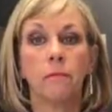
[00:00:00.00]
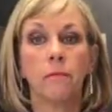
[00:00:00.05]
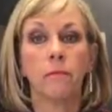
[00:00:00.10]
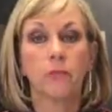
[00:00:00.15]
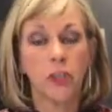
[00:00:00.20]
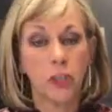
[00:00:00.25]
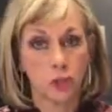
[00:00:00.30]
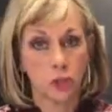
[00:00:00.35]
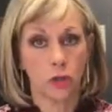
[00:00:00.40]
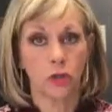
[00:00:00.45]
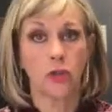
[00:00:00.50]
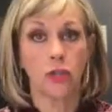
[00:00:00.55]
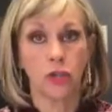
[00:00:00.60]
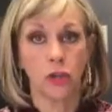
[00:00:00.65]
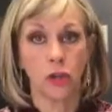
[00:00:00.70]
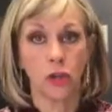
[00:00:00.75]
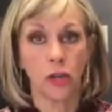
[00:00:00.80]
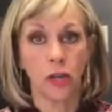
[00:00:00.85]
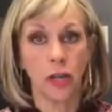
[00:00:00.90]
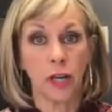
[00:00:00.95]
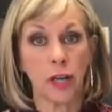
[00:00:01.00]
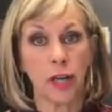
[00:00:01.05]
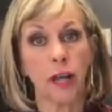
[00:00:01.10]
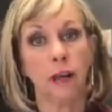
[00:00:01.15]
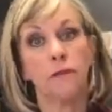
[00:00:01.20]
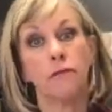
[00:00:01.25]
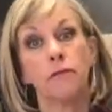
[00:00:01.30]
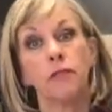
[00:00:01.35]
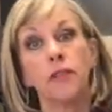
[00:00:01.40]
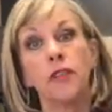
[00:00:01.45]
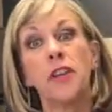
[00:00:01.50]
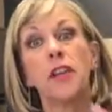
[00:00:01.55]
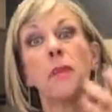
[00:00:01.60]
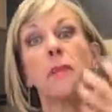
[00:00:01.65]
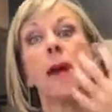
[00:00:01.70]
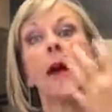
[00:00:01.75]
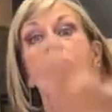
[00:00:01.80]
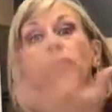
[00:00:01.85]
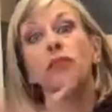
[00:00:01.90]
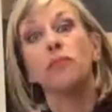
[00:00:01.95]
features that you're going to get for the
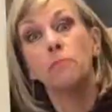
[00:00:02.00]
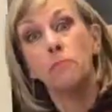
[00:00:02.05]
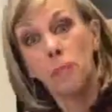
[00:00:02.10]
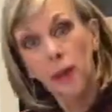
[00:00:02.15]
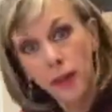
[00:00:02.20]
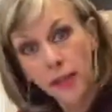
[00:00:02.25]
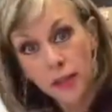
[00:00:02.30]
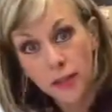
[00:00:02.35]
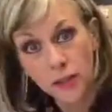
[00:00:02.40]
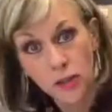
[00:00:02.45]
amount of money